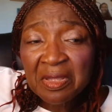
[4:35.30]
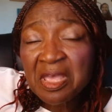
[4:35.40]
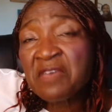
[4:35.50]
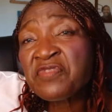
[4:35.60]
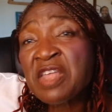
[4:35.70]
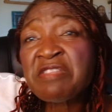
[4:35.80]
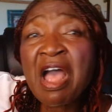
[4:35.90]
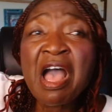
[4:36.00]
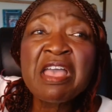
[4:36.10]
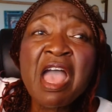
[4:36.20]
If they
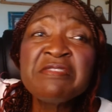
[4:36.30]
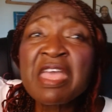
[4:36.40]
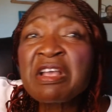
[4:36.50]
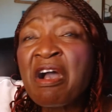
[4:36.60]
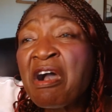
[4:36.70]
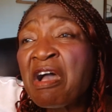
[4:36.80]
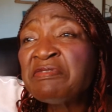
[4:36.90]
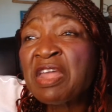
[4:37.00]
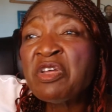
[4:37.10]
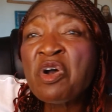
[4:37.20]
die and they
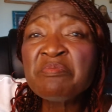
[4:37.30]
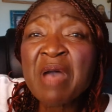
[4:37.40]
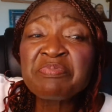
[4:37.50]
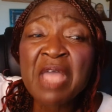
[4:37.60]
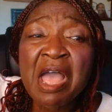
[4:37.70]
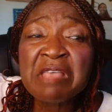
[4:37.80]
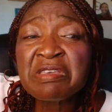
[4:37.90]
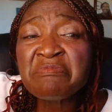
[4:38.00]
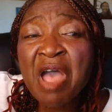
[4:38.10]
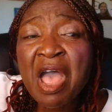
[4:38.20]
gone, they don't baptize
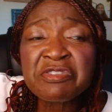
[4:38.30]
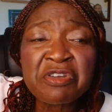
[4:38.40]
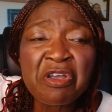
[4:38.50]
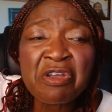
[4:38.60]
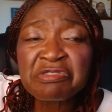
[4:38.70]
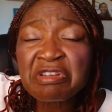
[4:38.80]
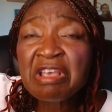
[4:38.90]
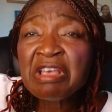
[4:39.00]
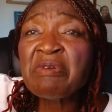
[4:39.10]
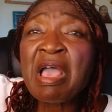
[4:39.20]
in my church,
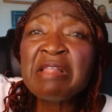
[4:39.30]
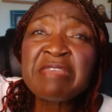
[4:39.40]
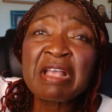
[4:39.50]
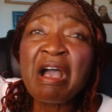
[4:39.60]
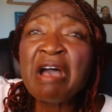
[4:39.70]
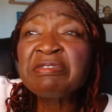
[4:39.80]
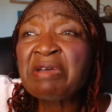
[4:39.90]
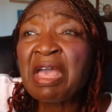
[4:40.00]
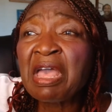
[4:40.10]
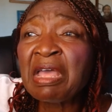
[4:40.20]
well, they're gone to
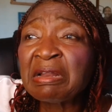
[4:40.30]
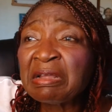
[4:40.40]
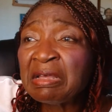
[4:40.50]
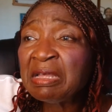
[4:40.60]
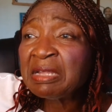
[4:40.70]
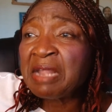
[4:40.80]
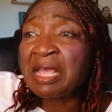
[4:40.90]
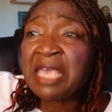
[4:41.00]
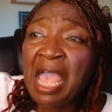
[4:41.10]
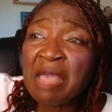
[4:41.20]
hell. There
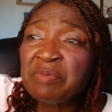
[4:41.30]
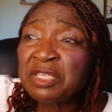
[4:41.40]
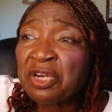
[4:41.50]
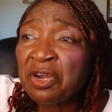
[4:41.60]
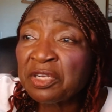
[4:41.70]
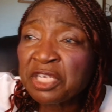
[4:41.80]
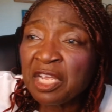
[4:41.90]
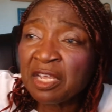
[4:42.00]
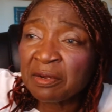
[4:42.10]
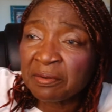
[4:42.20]
can't be church
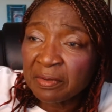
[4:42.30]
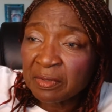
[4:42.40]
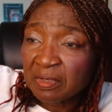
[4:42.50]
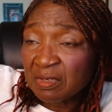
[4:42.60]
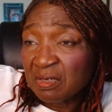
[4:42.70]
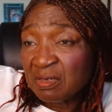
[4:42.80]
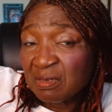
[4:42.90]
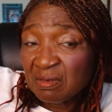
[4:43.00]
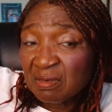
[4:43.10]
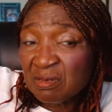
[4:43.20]
here.
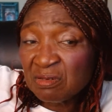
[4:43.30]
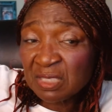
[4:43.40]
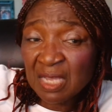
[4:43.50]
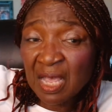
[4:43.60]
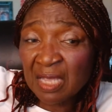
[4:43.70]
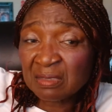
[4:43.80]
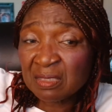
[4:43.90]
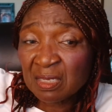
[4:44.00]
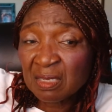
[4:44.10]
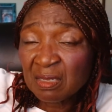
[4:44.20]
Who
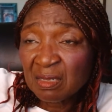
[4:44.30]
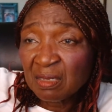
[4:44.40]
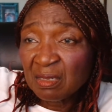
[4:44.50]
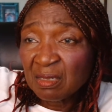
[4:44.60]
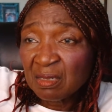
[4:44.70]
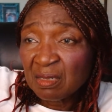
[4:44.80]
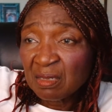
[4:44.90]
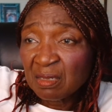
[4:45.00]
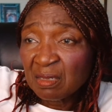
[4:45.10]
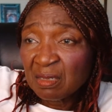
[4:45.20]
says?
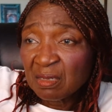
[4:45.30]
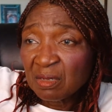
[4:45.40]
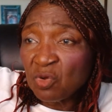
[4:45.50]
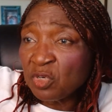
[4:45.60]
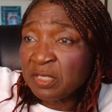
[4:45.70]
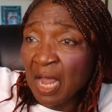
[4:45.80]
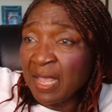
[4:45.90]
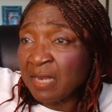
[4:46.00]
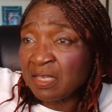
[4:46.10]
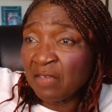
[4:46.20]
Who
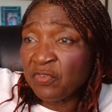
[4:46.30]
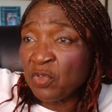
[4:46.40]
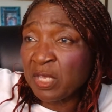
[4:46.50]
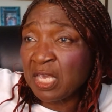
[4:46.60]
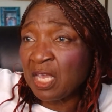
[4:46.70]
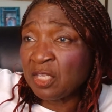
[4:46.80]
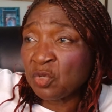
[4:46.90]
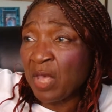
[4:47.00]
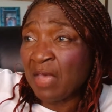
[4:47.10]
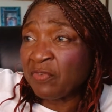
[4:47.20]
die and give you the key
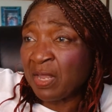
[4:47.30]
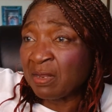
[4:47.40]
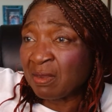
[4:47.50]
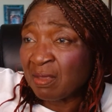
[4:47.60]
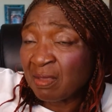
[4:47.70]
to heaven?